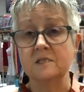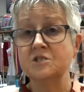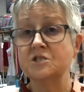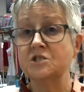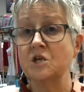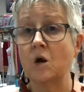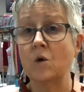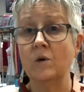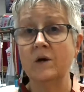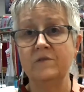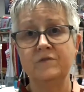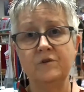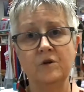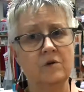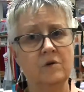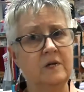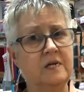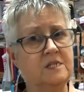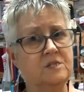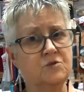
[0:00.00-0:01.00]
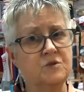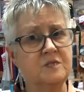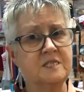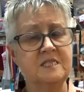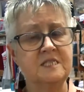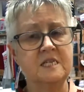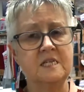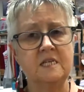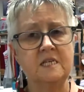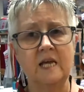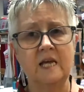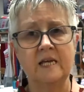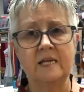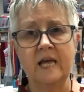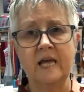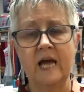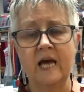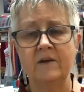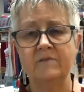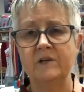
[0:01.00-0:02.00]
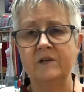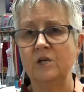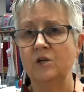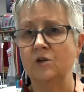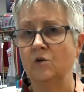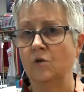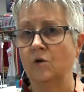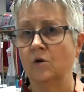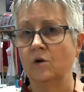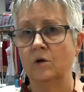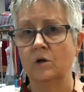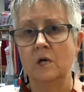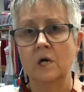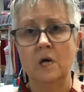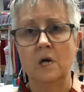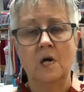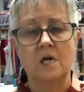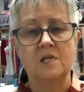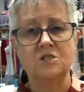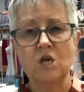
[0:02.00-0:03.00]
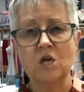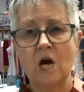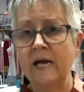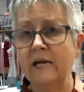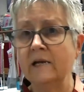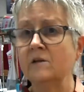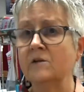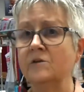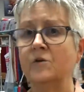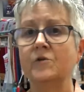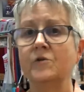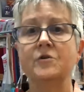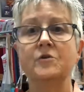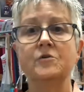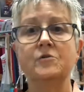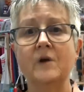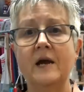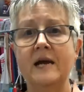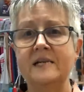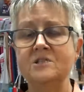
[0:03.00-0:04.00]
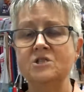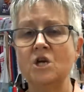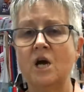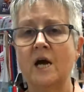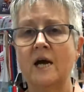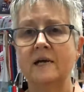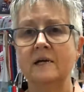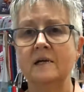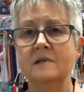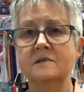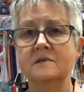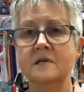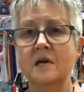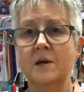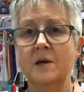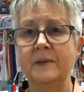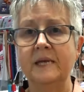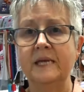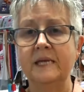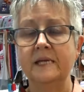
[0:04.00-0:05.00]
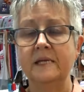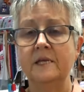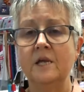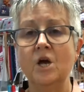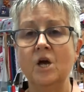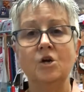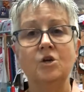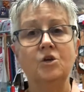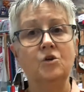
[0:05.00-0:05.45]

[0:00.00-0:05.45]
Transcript: So if you're interested in having your child or your grandchild come in,